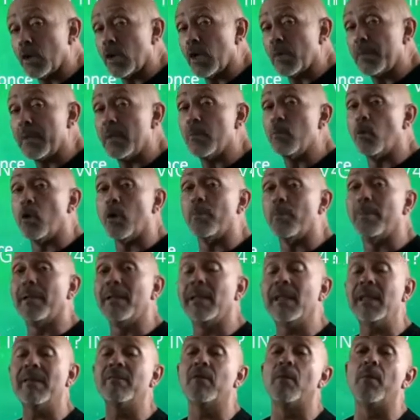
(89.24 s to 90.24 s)
going to be more
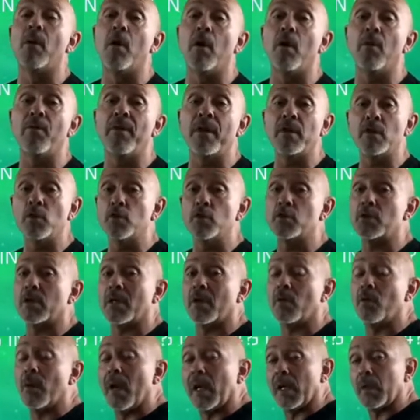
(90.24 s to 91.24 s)
believable than using
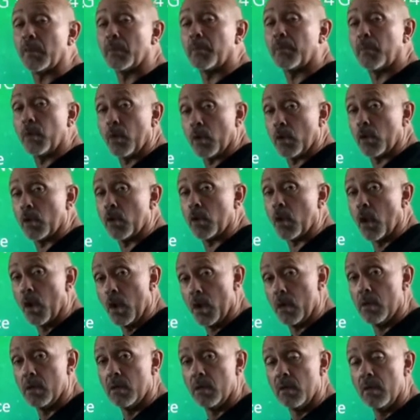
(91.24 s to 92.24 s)
a routing
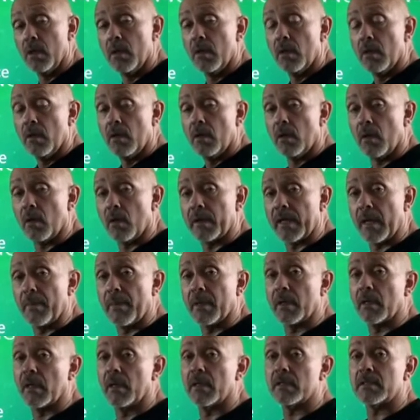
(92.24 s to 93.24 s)
protocol. Okay,
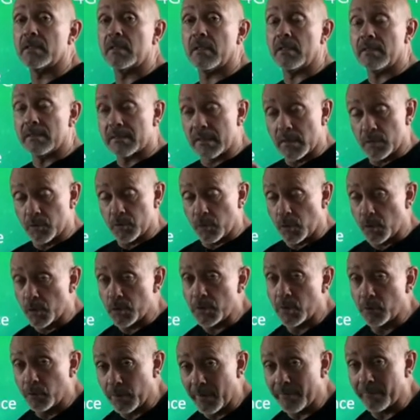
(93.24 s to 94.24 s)
because since we're
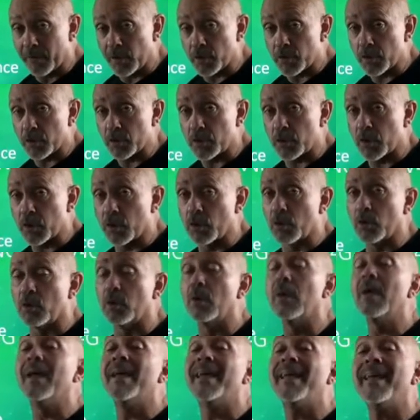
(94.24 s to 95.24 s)
using RIP version
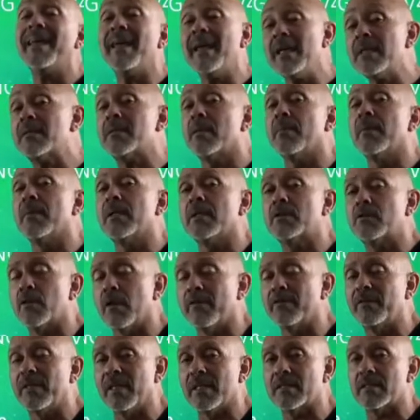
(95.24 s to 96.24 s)
2, its
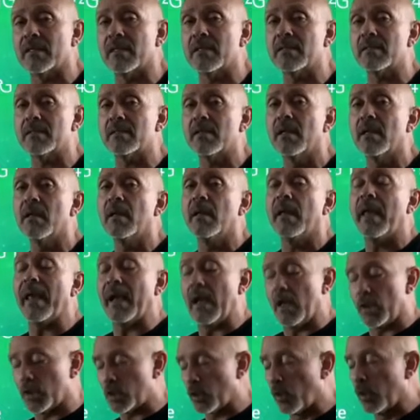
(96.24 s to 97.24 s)
administrative distance, and
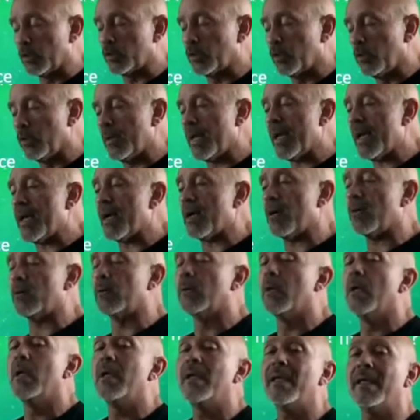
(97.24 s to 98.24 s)
I'll show it to you
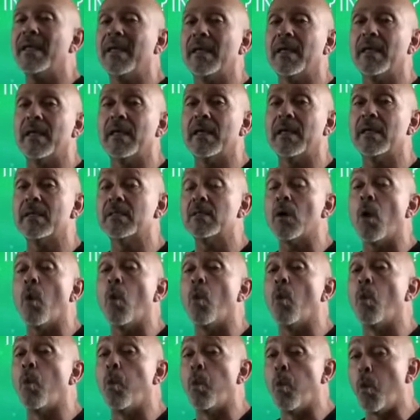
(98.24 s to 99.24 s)
now, is
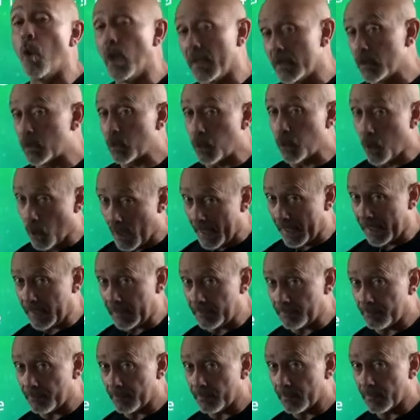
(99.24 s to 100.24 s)
120.
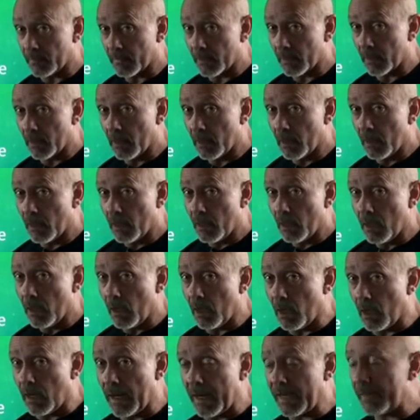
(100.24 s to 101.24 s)

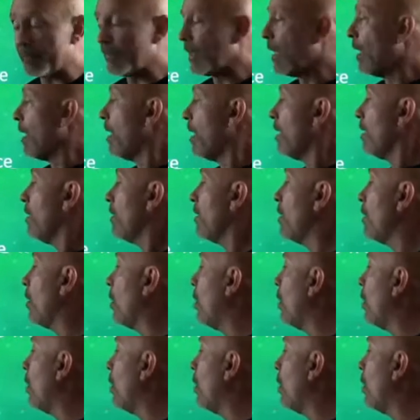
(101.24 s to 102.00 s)
All right. The